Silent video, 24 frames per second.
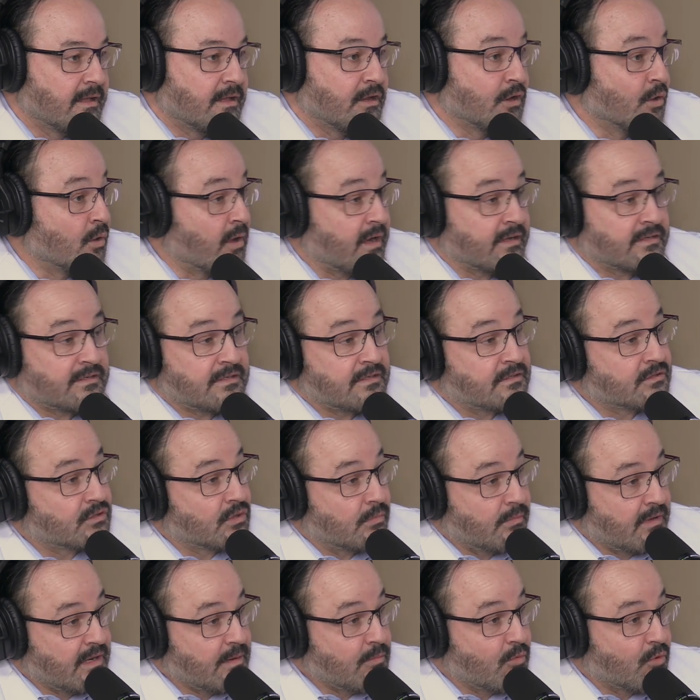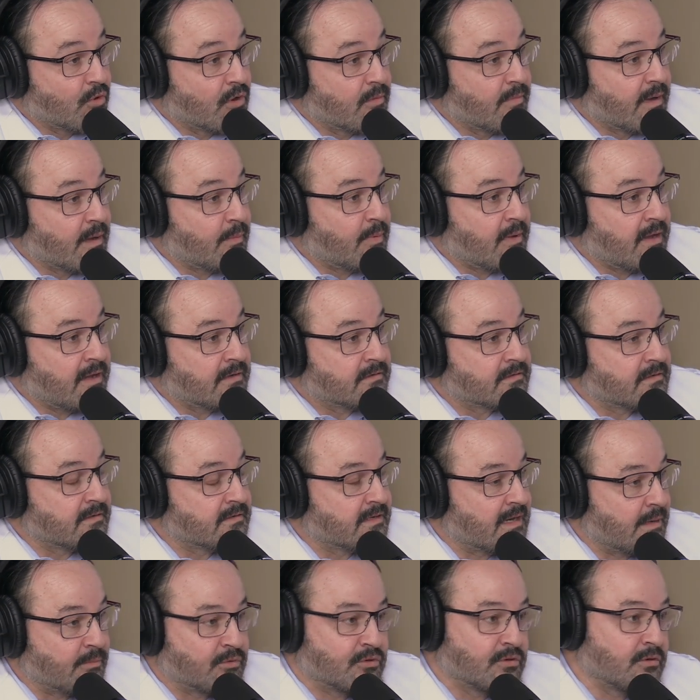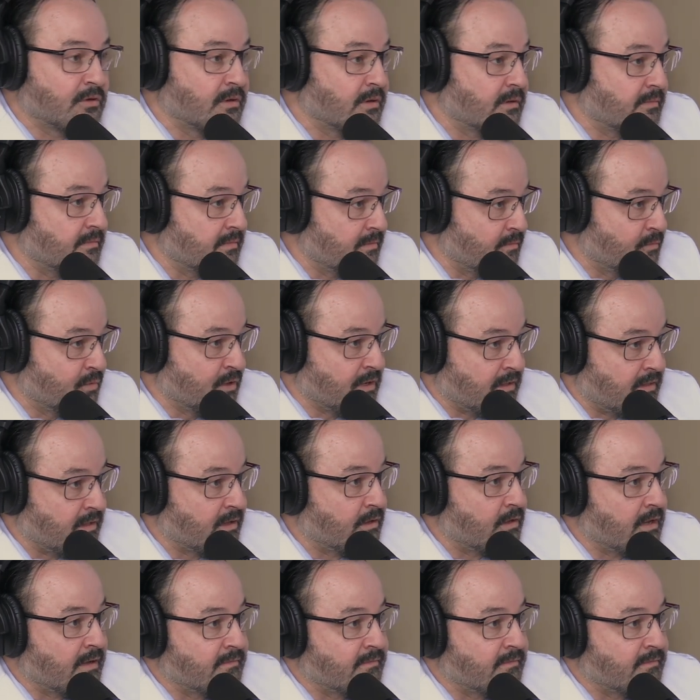I see so many more of my patients, and I'm sure, what do you think?